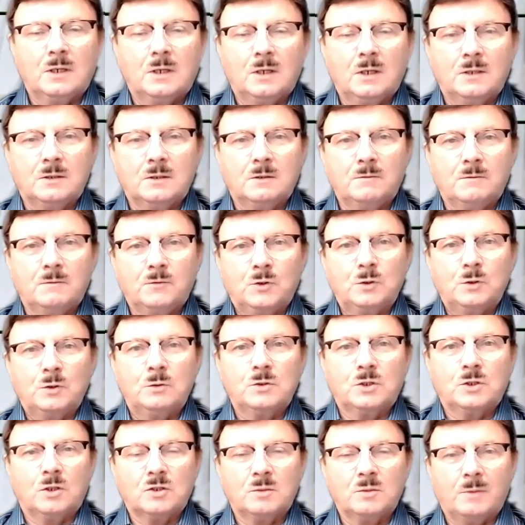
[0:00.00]
London News,
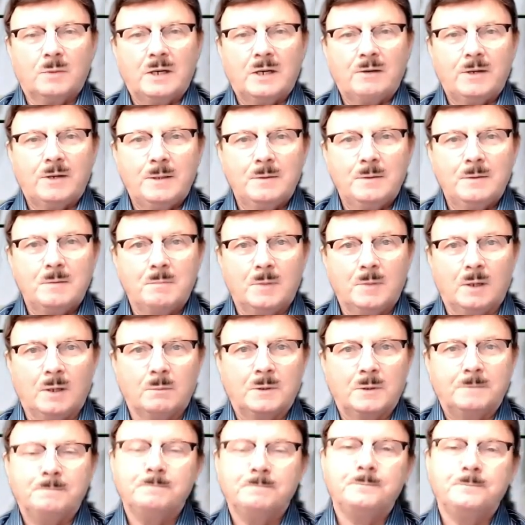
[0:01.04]
Dr. Barry,
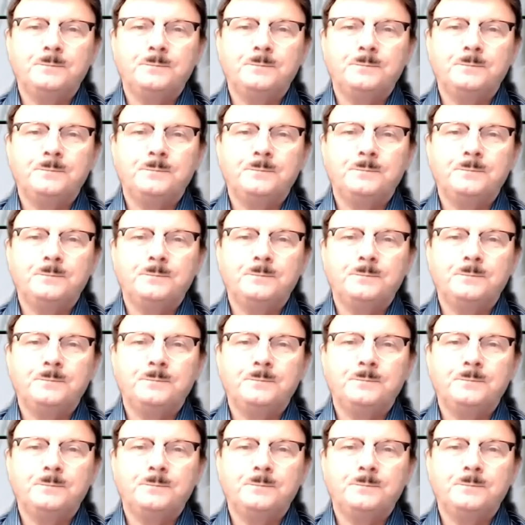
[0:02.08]
Melbourne.